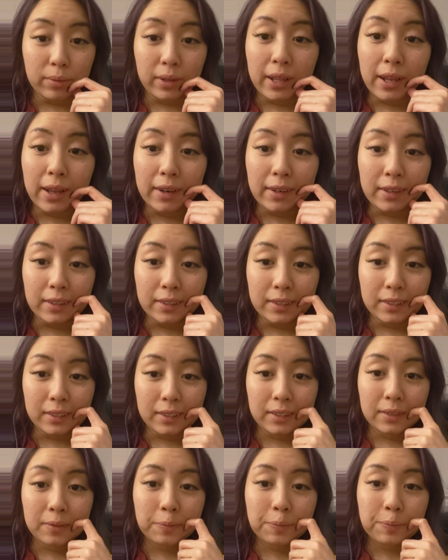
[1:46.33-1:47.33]

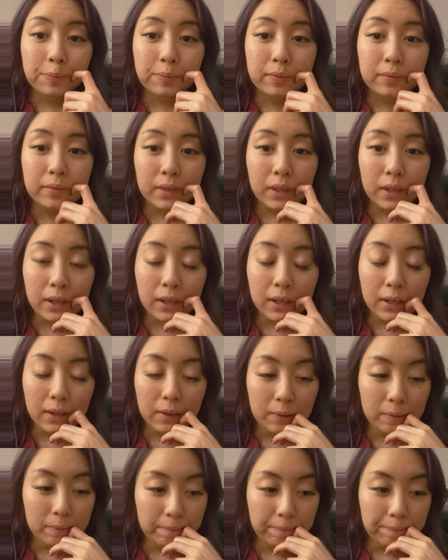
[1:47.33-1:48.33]
planners,
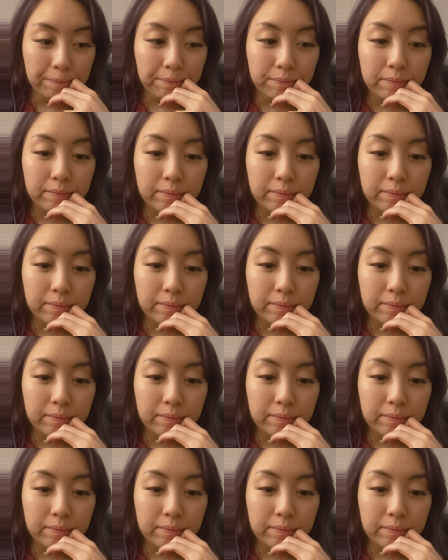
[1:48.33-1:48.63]
and